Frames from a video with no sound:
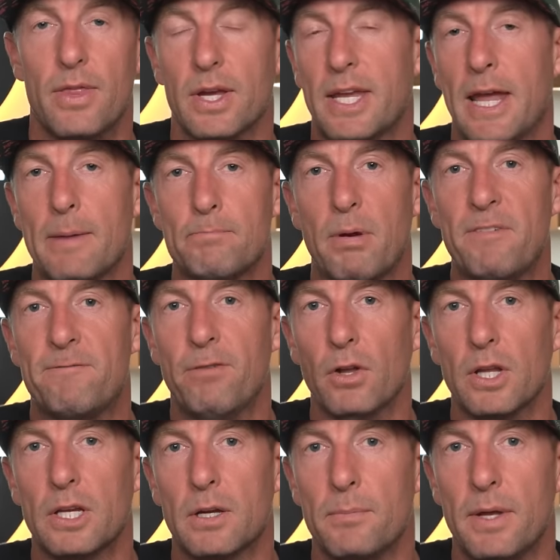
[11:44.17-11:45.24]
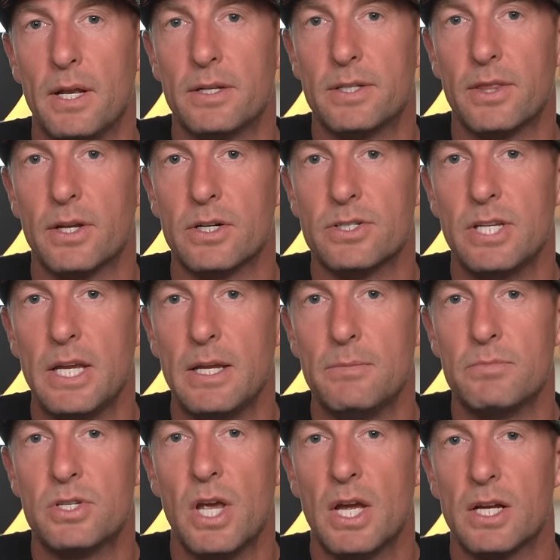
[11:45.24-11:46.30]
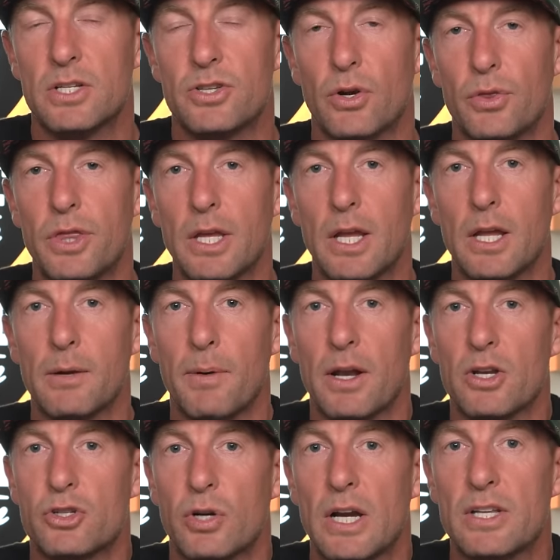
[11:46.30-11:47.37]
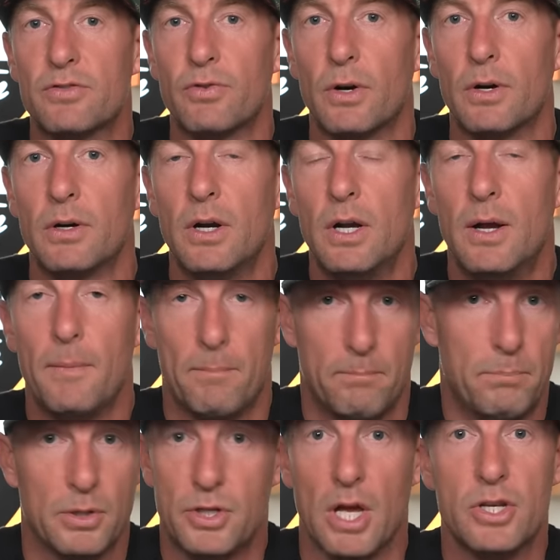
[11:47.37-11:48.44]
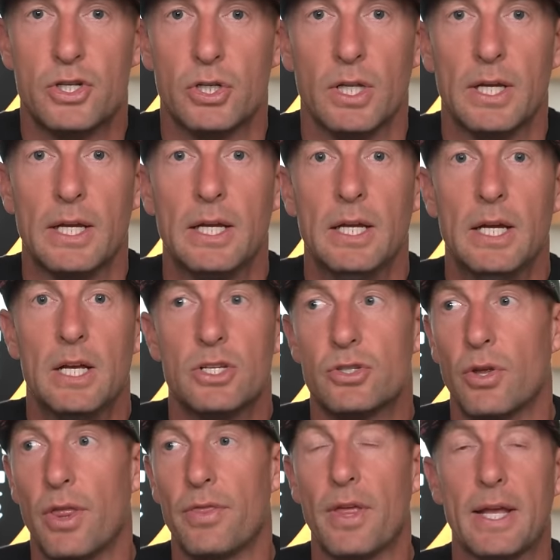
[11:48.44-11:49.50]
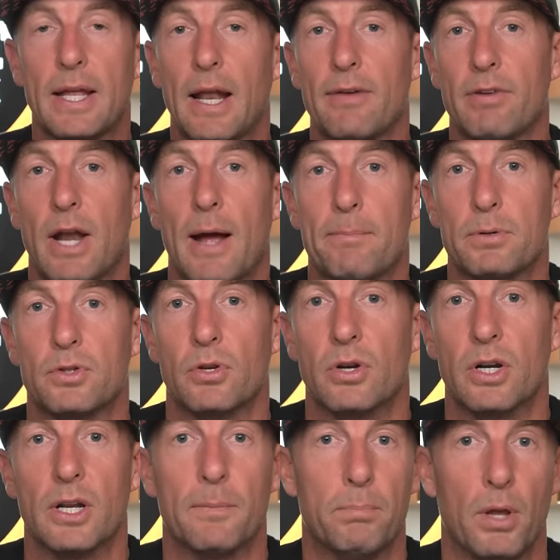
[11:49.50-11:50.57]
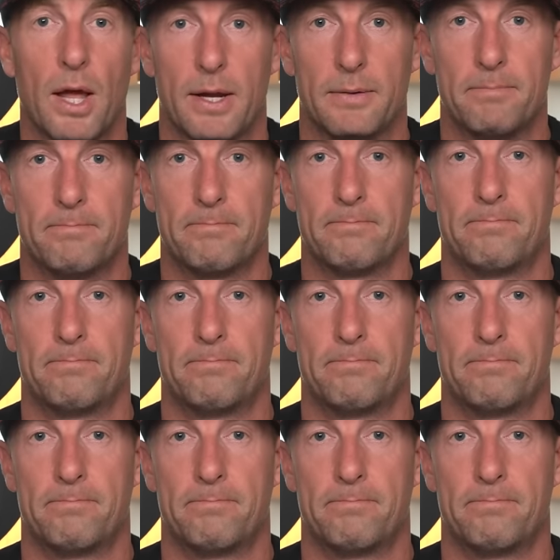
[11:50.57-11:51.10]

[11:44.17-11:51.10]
They can't be fully committed to their teams because they're thinking about a transfer potentially so that they can have an opportunity to play.